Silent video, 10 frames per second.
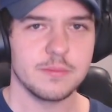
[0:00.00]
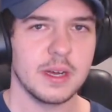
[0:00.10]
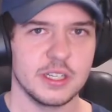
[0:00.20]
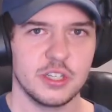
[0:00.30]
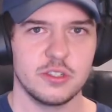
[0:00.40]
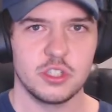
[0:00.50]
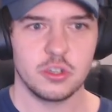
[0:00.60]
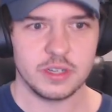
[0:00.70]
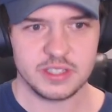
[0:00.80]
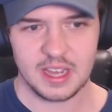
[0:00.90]
much
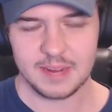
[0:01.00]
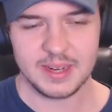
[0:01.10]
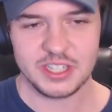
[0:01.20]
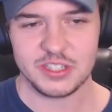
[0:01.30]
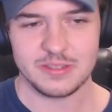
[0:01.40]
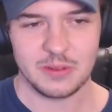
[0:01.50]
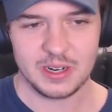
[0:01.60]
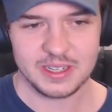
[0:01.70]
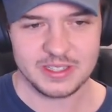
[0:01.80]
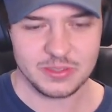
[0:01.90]
choice animation
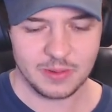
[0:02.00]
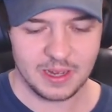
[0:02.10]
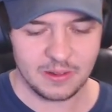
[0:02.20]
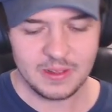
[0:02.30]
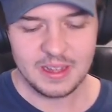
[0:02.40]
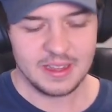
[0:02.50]
work as well.